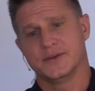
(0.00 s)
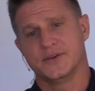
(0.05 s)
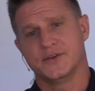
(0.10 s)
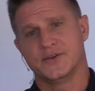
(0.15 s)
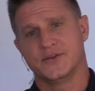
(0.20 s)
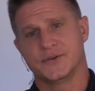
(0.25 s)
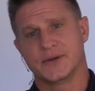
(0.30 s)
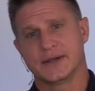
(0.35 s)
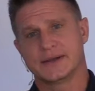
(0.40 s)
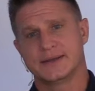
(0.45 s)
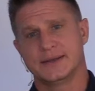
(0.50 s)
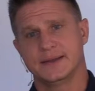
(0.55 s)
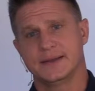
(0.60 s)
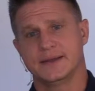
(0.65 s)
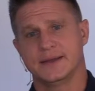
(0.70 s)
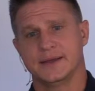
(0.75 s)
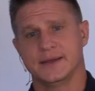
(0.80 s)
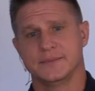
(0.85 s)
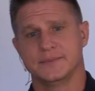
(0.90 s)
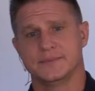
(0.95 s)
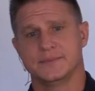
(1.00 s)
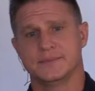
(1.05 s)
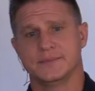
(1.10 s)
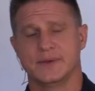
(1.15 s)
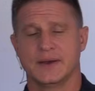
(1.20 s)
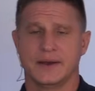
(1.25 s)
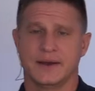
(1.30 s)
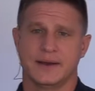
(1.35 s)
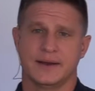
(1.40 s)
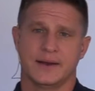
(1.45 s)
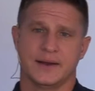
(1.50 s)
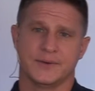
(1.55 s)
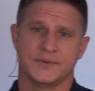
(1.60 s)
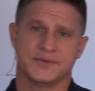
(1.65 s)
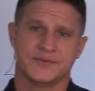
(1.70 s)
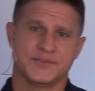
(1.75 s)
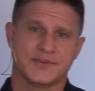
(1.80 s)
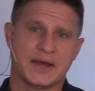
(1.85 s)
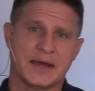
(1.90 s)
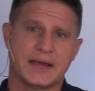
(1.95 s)
directed him
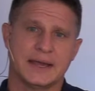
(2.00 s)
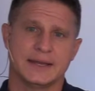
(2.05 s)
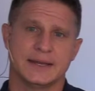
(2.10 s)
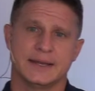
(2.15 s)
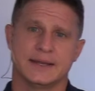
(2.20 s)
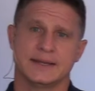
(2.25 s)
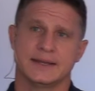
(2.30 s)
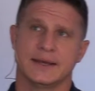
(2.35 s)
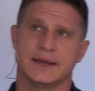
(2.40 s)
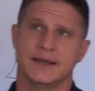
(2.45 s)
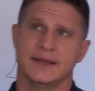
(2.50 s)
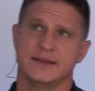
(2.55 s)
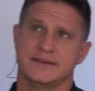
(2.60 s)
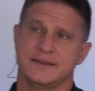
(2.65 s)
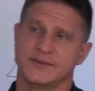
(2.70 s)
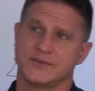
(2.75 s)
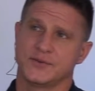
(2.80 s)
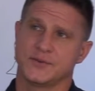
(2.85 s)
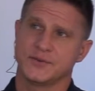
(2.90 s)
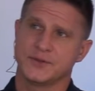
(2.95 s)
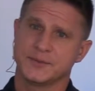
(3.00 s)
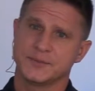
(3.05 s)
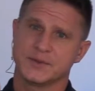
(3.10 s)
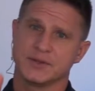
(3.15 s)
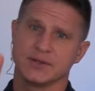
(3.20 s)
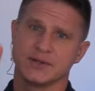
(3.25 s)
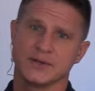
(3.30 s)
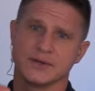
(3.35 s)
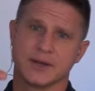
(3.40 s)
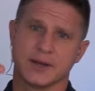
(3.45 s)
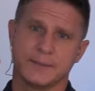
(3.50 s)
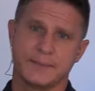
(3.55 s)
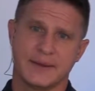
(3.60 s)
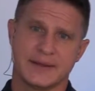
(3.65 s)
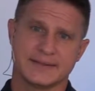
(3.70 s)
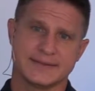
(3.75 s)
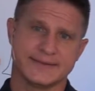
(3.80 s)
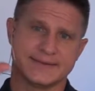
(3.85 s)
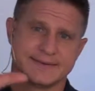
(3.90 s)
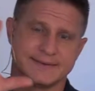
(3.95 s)
outside at night and told him to look up
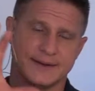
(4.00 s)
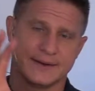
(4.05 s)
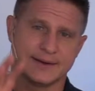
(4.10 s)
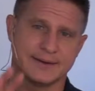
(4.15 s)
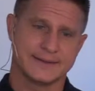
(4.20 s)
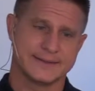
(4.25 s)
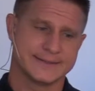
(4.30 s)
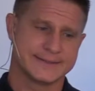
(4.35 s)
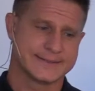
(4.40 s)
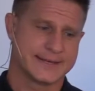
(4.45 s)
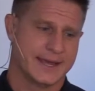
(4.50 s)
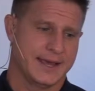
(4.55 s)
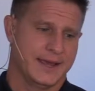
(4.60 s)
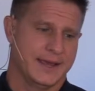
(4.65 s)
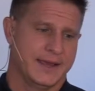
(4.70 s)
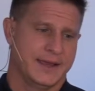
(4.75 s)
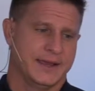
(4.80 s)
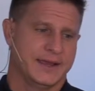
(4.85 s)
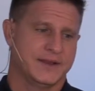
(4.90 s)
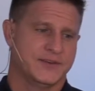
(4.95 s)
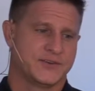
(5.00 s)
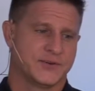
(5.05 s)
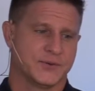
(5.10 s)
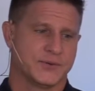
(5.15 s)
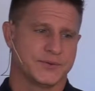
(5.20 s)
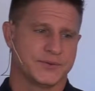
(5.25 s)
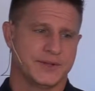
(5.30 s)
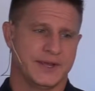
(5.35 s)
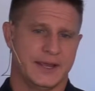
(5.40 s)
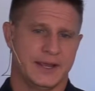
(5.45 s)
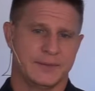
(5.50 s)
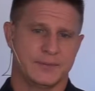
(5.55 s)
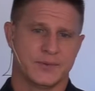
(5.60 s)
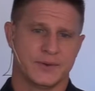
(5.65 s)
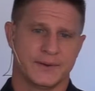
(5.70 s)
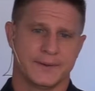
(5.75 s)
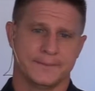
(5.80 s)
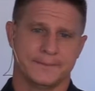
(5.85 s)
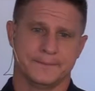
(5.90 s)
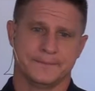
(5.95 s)
at the stars. He told
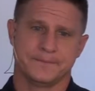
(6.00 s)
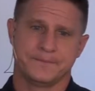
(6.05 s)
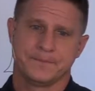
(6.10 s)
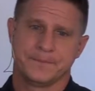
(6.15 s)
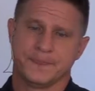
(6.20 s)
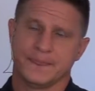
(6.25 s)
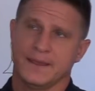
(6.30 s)
Abram,